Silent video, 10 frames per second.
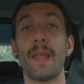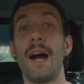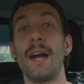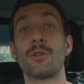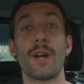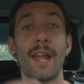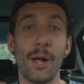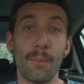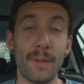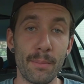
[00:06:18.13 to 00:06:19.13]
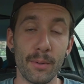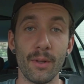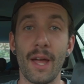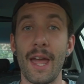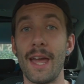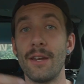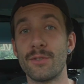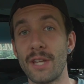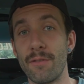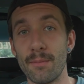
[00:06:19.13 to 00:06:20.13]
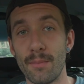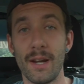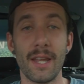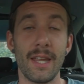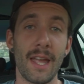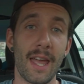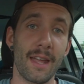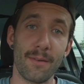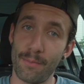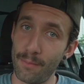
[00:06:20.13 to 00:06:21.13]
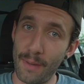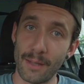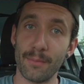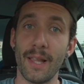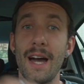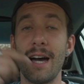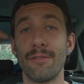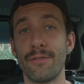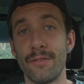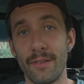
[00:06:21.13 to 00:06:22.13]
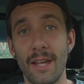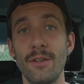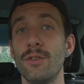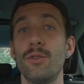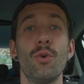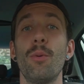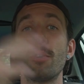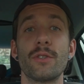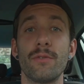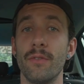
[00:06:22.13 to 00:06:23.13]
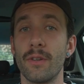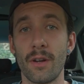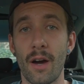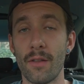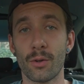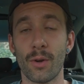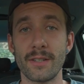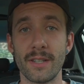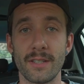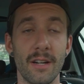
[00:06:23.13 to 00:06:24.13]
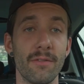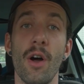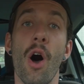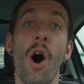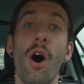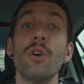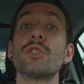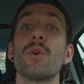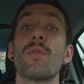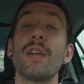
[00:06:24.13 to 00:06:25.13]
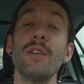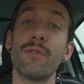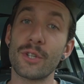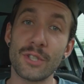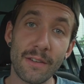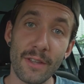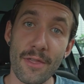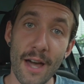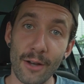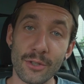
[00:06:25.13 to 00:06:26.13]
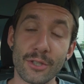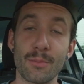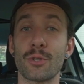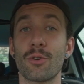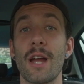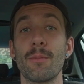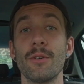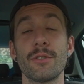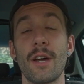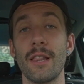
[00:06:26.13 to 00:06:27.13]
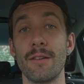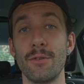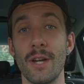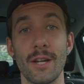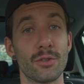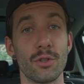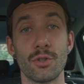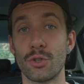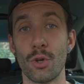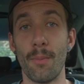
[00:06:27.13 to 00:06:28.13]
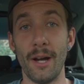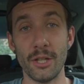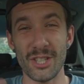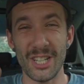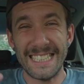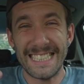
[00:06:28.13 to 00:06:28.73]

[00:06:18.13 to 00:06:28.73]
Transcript: I try to help people and save them money and make them laugh and do a whole bunch of other crazy stuff. Also, thank you for 7,000 subscribers. I love you guys so much.